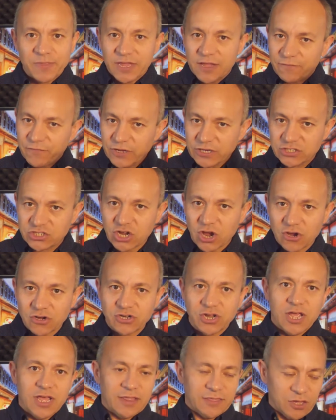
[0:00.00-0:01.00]
If you
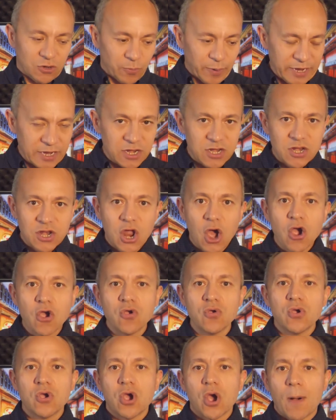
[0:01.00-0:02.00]
don't, there'll be
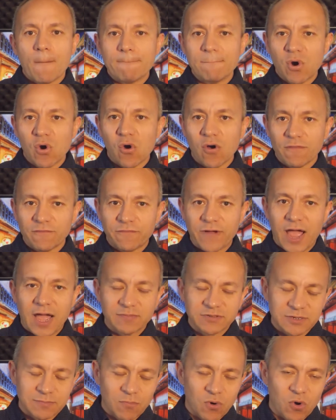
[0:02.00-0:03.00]
no more
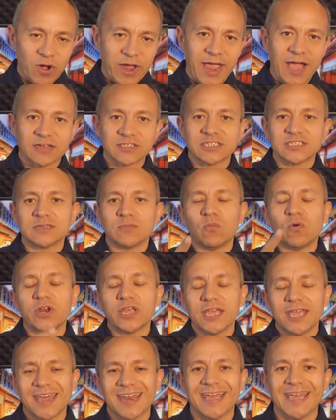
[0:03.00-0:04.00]
farms and more houses. And what
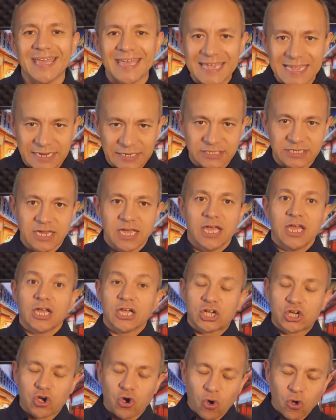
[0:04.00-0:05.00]
are you going to eat?
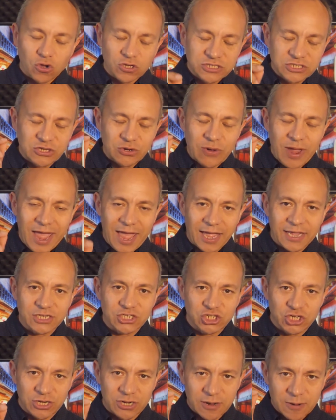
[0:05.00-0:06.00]
Call to
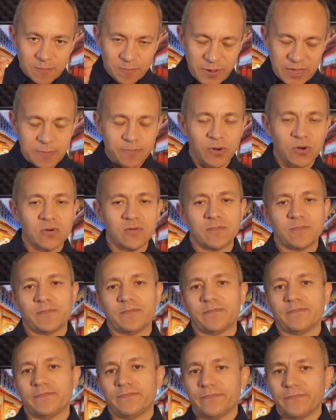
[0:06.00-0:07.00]
action, people.
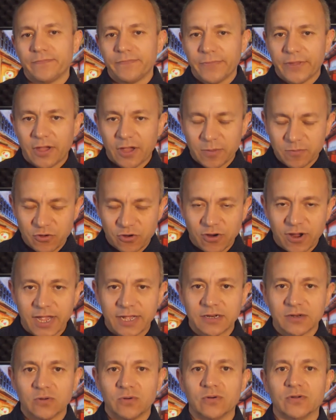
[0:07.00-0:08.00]
I'm
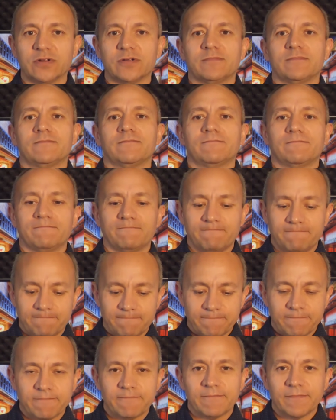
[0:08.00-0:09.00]
Craig Lord.
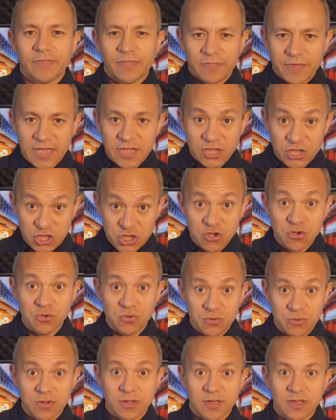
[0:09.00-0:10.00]
Thank
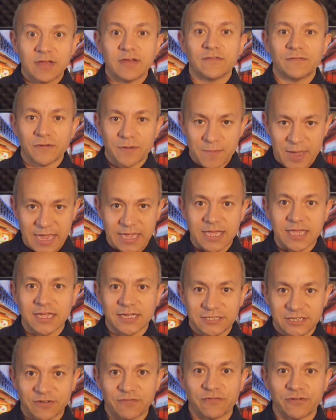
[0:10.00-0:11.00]
you for making
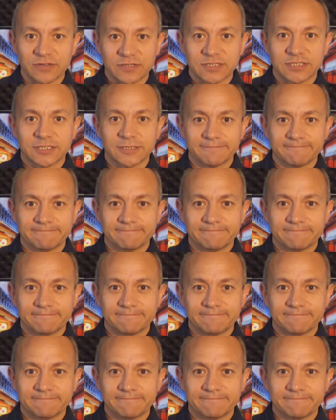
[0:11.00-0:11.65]
a difference.